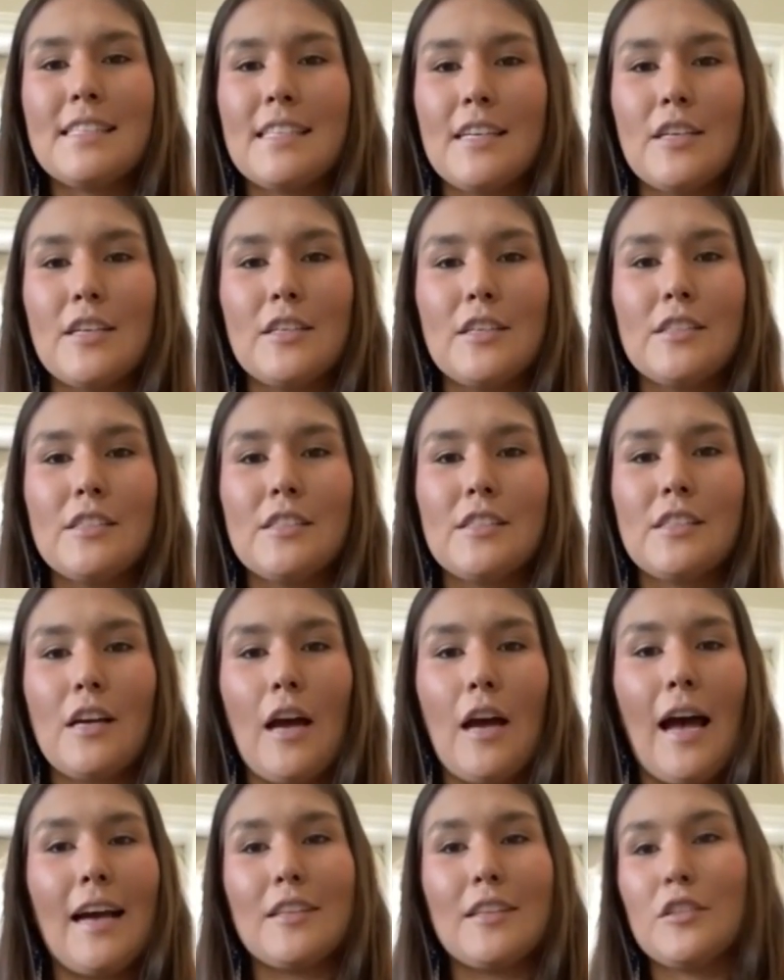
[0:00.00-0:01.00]
There's
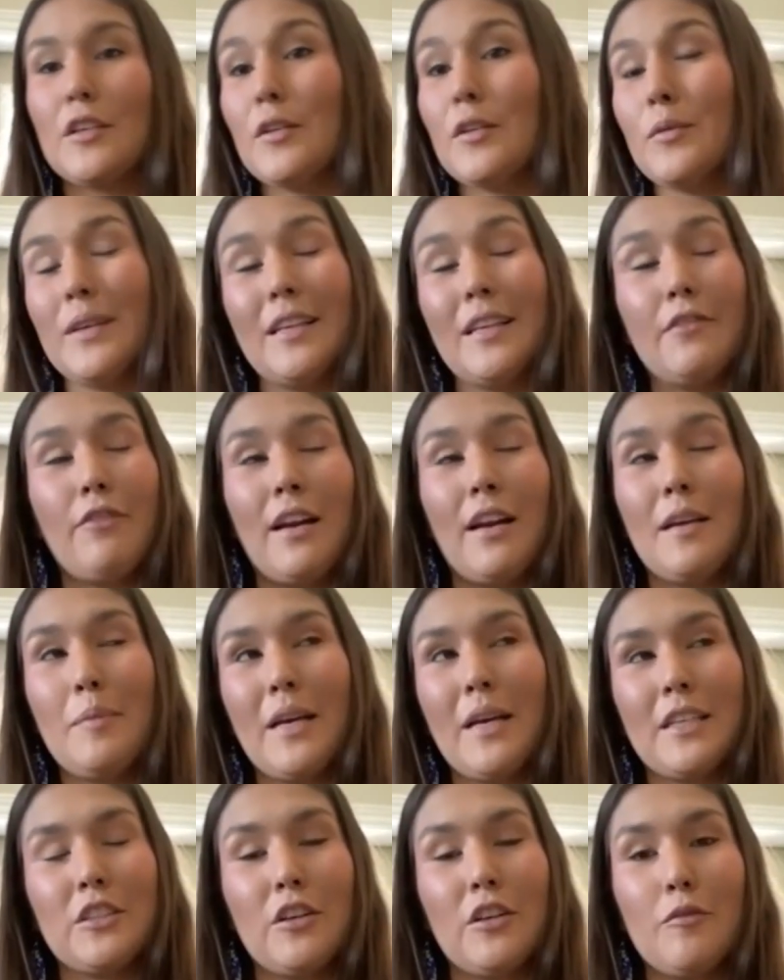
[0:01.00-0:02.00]
actually a really funny
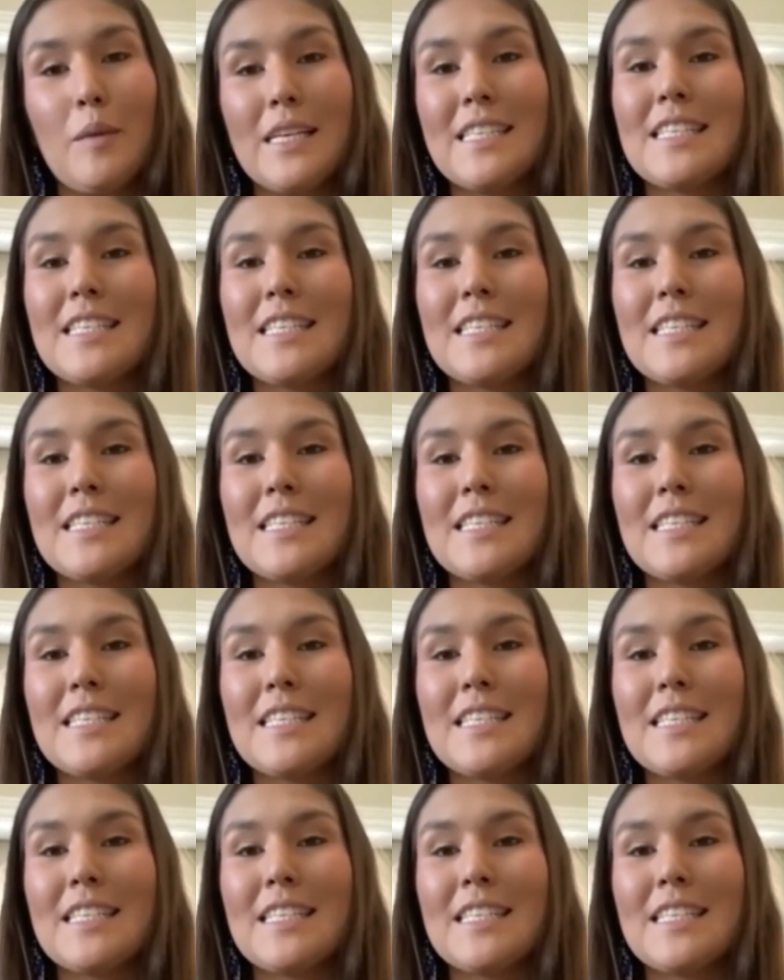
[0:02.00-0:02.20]
picture of